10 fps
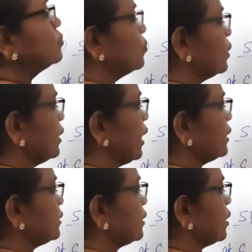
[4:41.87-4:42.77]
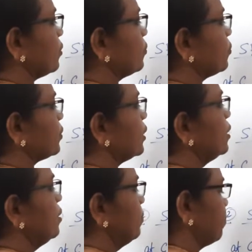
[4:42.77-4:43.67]
only 80
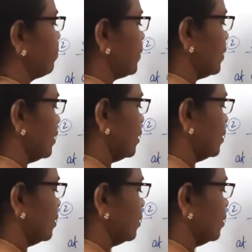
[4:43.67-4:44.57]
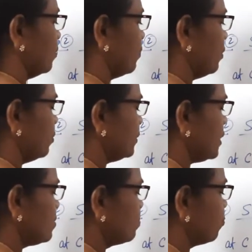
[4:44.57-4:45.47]
kilonewton. When you
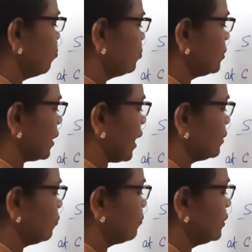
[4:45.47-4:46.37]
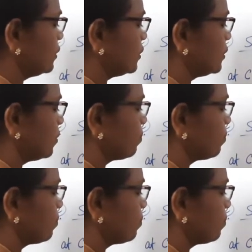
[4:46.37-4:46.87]
just move to the right of it,